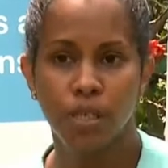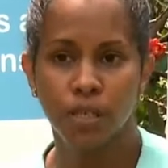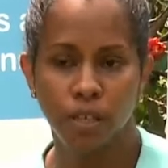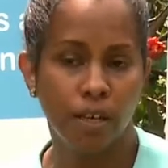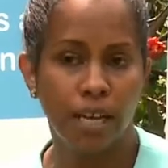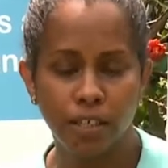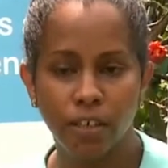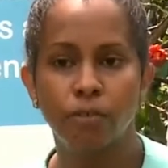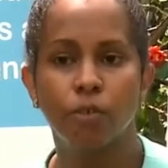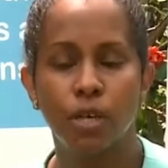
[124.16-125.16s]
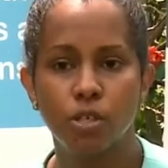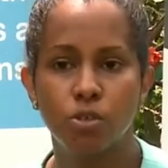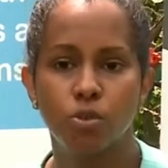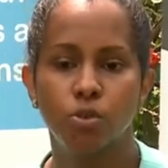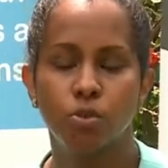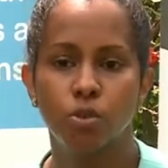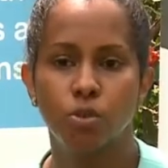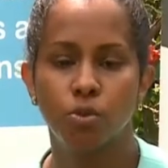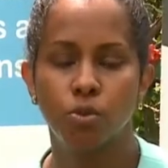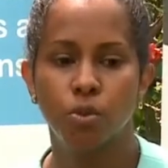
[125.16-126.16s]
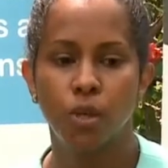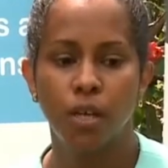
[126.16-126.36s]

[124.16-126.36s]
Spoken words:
category for us to